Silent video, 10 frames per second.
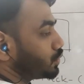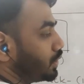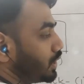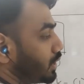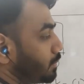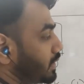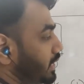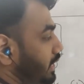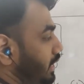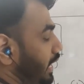shoulder
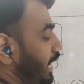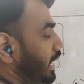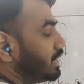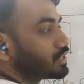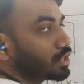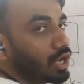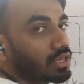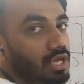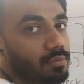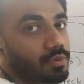blade and
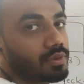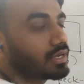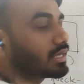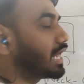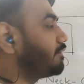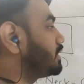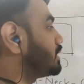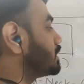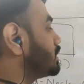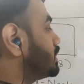collarbone
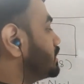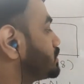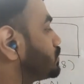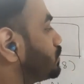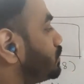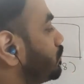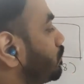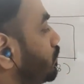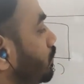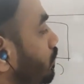clavicle. These
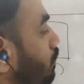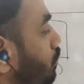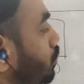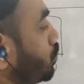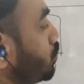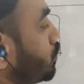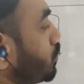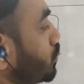two